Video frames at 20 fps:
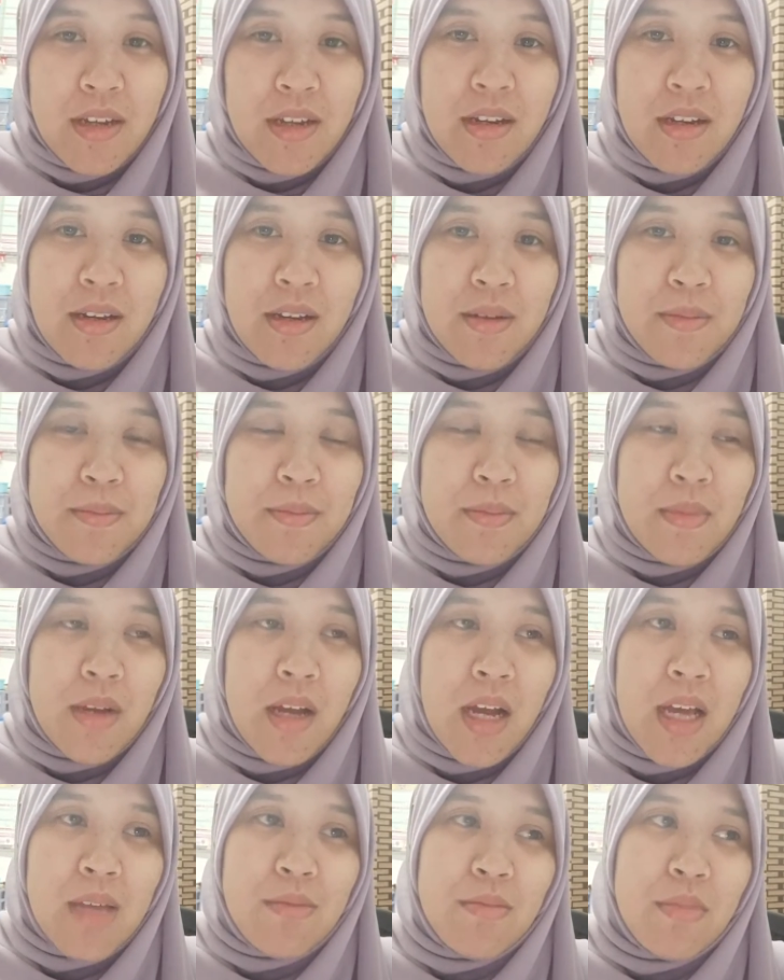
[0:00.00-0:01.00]

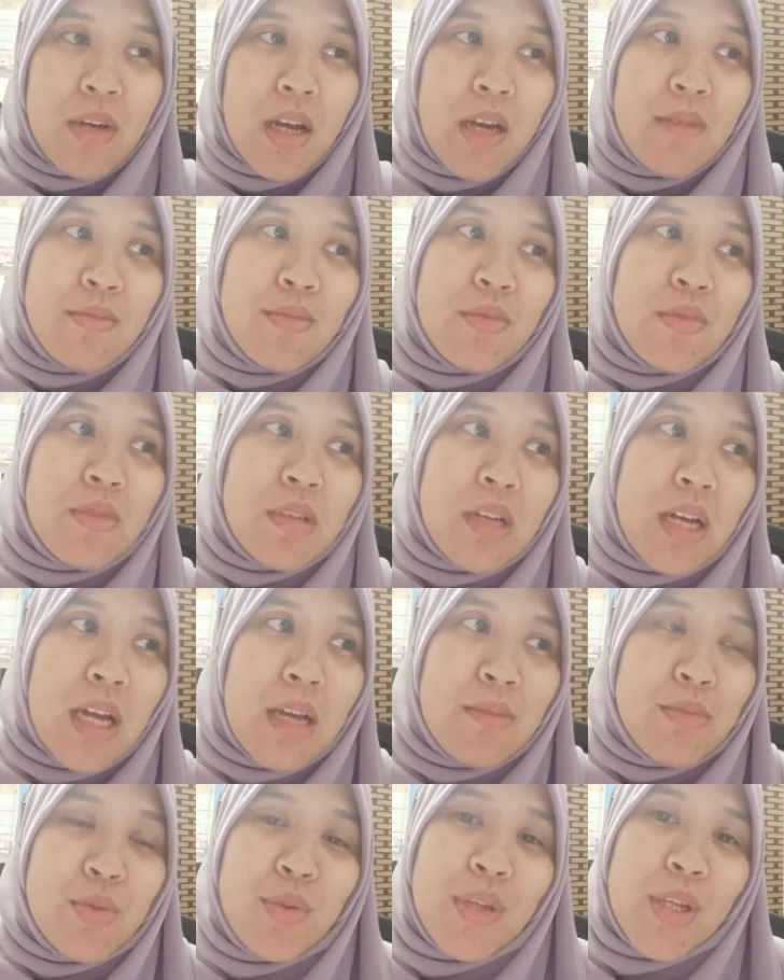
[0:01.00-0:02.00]

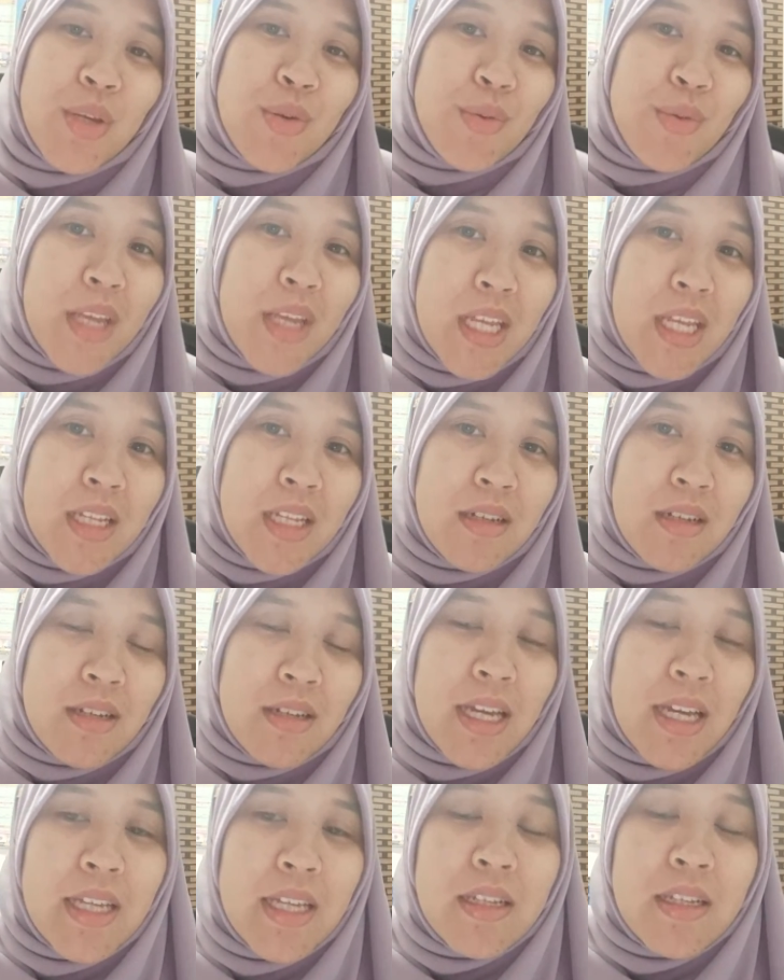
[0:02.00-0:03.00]
I'm doing great,
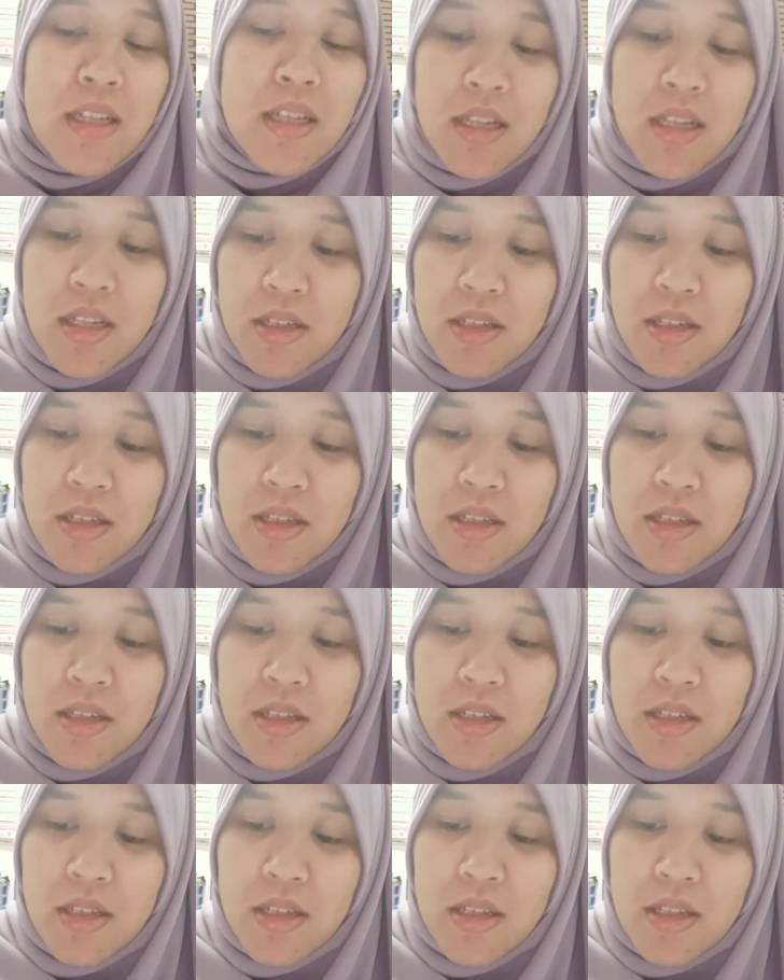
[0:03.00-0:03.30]
kan?